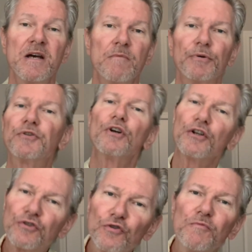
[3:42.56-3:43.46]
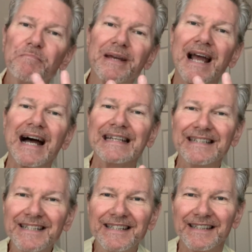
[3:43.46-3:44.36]
But there are two big
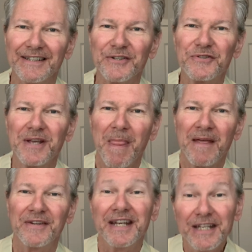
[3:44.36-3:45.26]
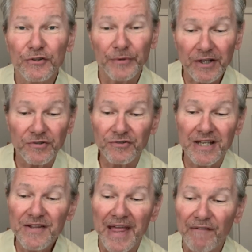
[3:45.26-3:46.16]
ideas that he addresses
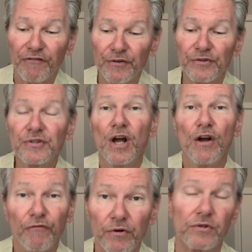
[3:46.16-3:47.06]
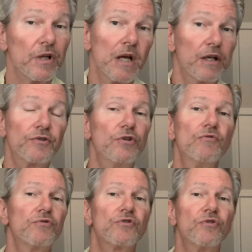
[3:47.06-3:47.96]
in that first verse, because he
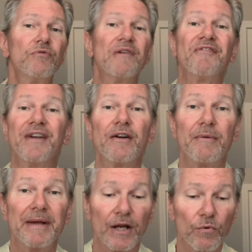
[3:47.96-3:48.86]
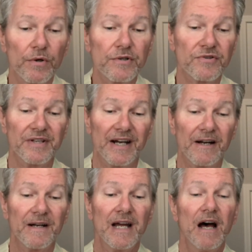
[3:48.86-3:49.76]
uses two different Aramaic words
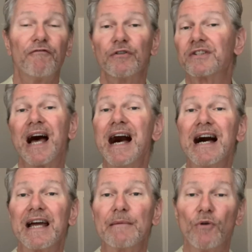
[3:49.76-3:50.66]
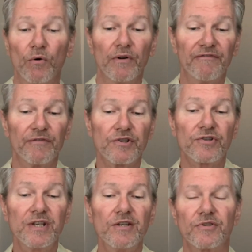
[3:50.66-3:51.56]
there for time or for
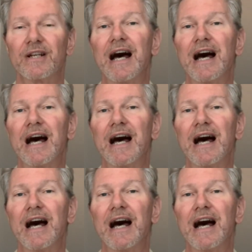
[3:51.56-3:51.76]
season.